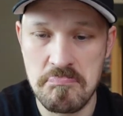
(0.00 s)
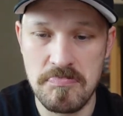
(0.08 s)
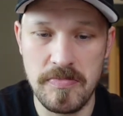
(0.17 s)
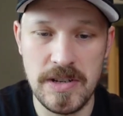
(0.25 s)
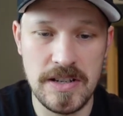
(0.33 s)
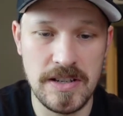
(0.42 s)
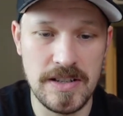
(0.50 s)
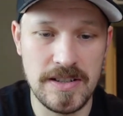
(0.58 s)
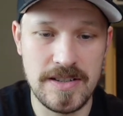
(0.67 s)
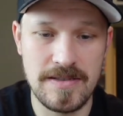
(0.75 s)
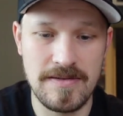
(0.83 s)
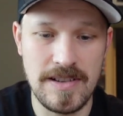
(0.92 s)

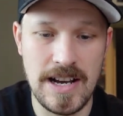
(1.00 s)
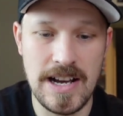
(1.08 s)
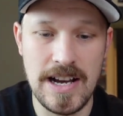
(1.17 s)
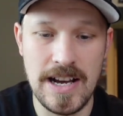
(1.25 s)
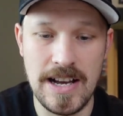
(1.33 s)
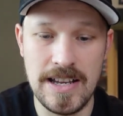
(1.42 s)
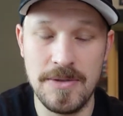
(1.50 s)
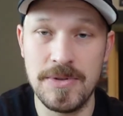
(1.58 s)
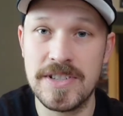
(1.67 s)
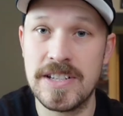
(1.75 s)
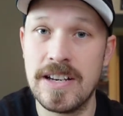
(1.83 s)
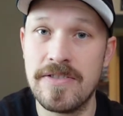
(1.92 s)
because it
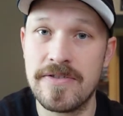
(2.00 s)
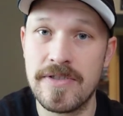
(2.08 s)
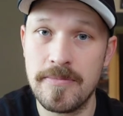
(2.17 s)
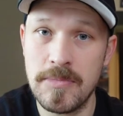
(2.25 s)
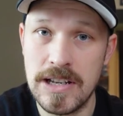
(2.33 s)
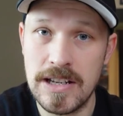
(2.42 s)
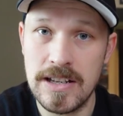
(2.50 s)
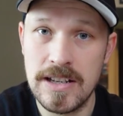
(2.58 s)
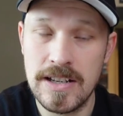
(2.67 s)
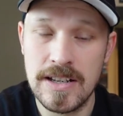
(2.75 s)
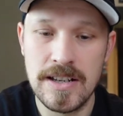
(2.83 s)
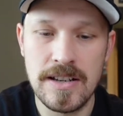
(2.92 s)
was a gift from me,
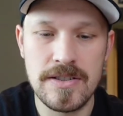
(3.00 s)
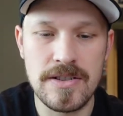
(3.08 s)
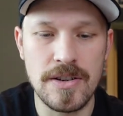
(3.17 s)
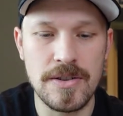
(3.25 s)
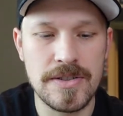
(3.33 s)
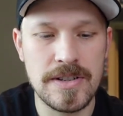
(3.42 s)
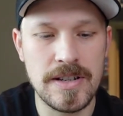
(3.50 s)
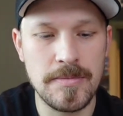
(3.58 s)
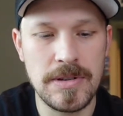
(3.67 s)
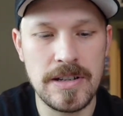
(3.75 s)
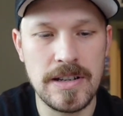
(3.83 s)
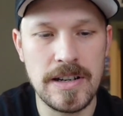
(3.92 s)
so it's gonna
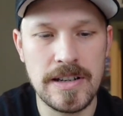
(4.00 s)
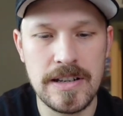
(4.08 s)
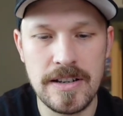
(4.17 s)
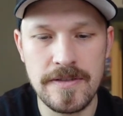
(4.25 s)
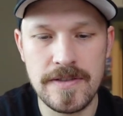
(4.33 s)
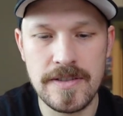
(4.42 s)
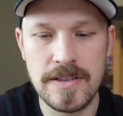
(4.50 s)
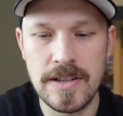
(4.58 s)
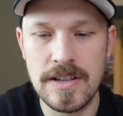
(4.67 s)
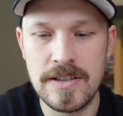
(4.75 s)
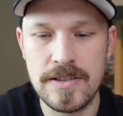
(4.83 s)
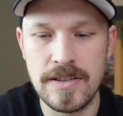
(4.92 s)
be a gift
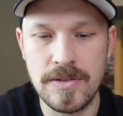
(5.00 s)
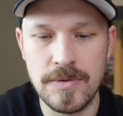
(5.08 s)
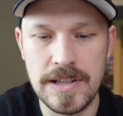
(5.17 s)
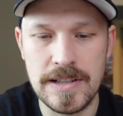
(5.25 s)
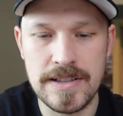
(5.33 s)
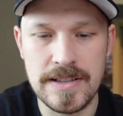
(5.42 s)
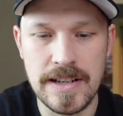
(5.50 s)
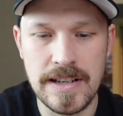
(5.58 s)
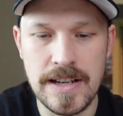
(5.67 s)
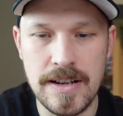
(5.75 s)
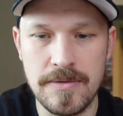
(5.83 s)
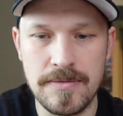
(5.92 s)
to Luis,
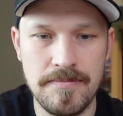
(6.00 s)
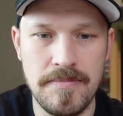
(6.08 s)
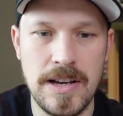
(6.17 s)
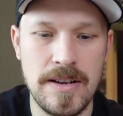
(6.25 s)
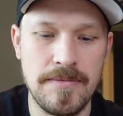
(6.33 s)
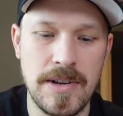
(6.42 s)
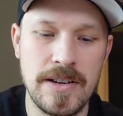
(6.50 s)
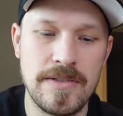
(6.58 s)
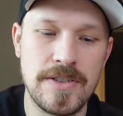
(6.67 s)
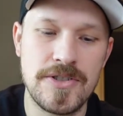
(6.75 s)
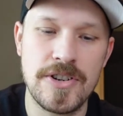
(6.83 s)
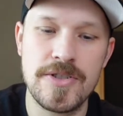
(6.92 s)
and I'm not even
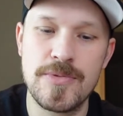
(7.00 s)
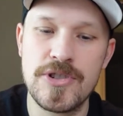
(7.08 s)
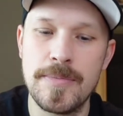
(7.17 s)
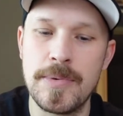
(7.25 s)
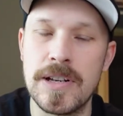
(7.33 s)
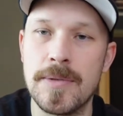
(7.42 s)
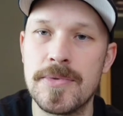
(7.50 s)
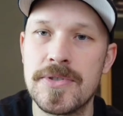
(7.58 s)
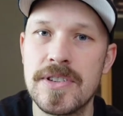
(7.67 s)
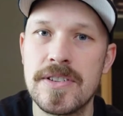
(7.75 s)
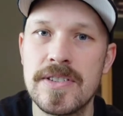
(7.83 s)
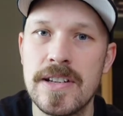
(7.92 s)
gonna charge him shipping. I'm
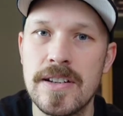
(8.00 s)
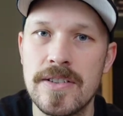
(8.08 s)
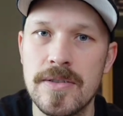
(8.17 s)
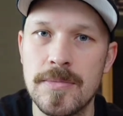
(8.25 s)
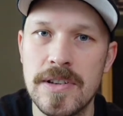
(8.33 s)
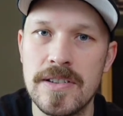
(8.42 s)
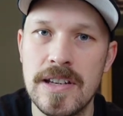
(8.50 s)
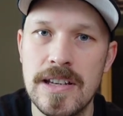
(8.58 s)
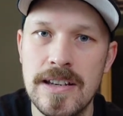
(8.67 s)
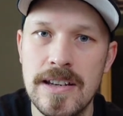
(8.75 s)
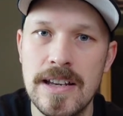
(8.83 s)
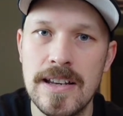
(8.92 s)
just gonna send it to him because
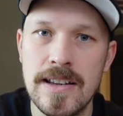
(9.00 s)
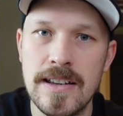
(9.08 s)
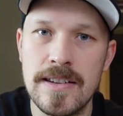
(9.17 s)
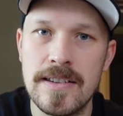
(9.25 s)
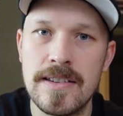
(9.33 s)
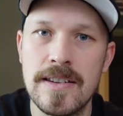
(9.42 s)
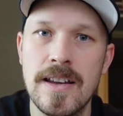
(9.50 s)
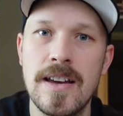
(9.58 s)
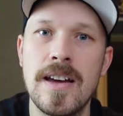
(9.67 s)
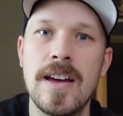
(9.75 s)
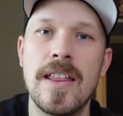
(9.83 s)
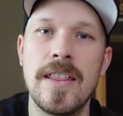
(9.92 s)
he is
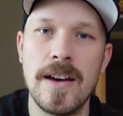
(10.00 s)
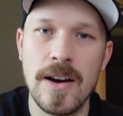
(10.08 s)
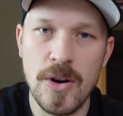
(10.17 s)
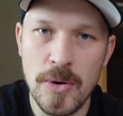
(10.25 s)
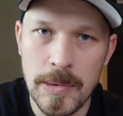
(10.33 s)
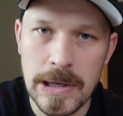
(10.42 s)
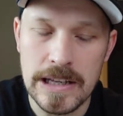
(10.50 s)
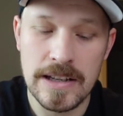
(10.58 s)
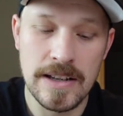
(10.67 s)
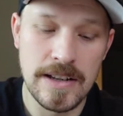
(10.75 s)
the homie.